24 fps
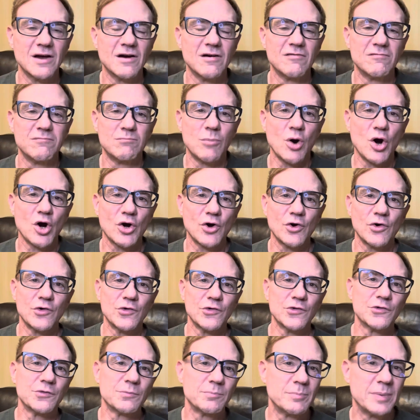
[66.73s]
of
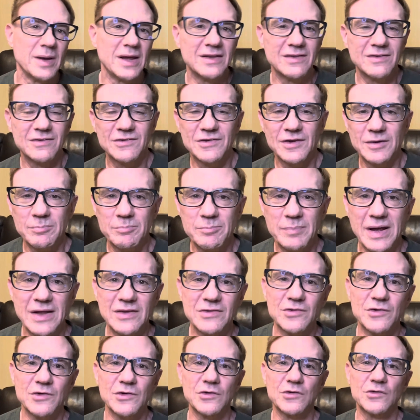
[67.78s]
markers, pens, and
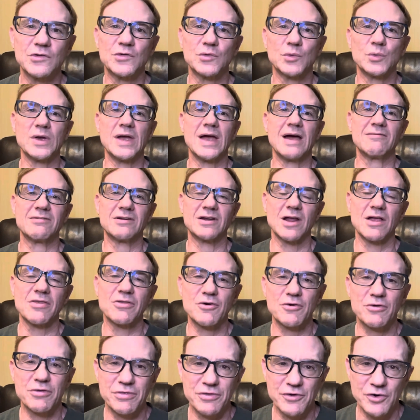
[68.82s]
pencils, we have
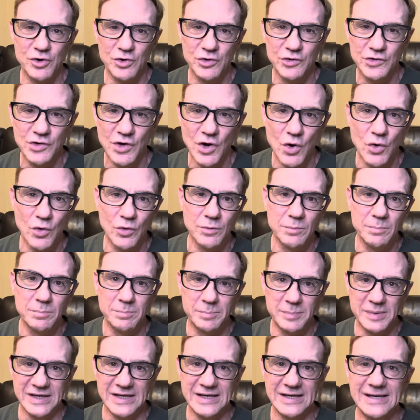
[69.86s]
another third tone
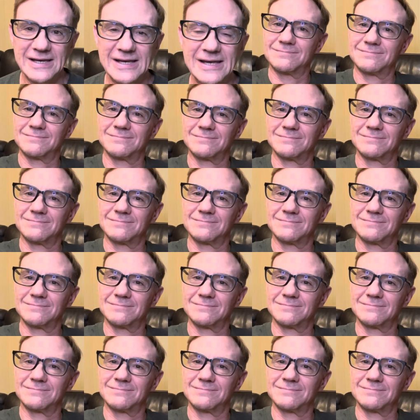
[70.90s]
B.